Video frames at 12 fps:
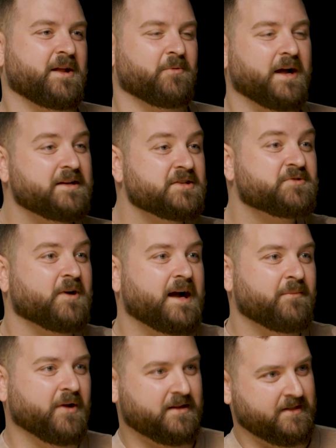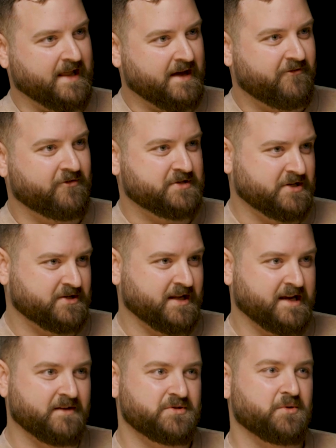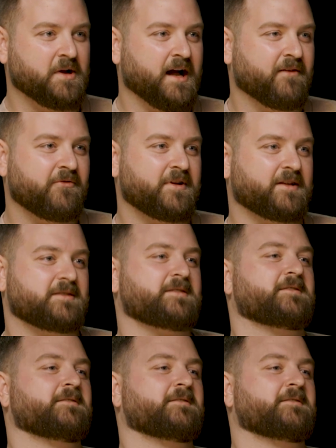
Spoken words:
Man, when I describe like that physician that gives you confidence.